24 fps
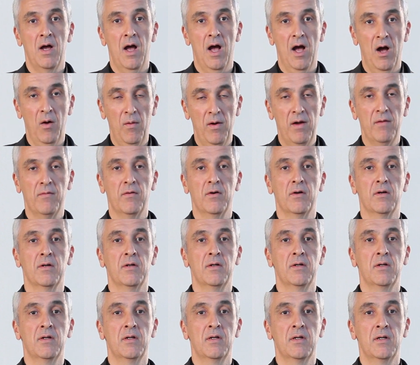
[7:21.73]
However,
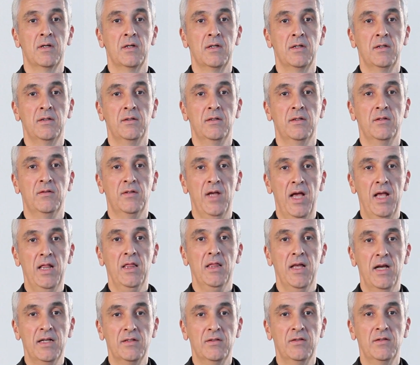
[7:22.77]
the
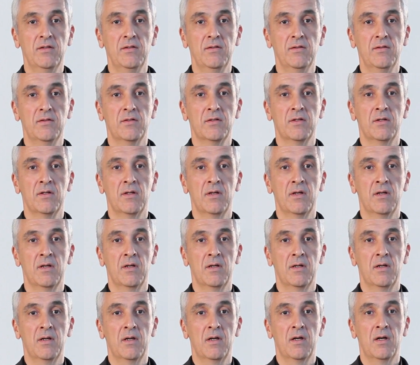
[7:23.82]
10 lessons
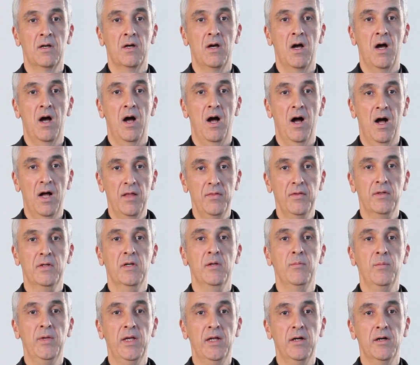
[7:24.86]
on the
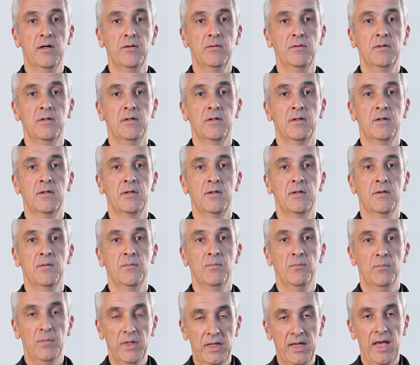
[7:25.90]
Camino
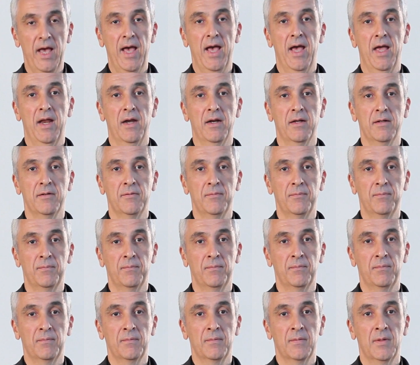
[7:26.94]
began.
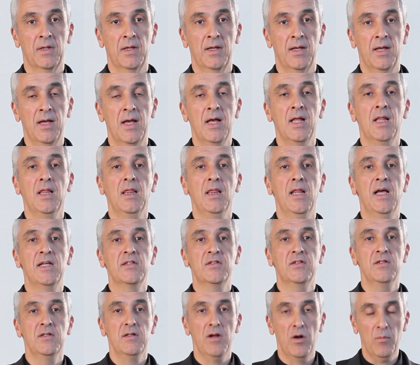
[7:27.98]

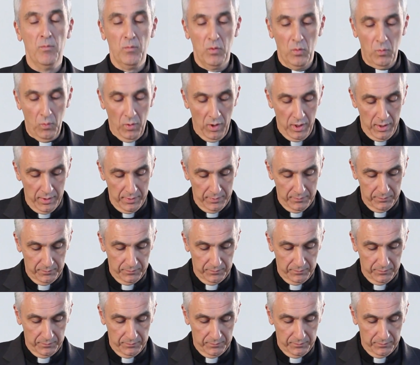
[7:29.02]
Lesson number 1.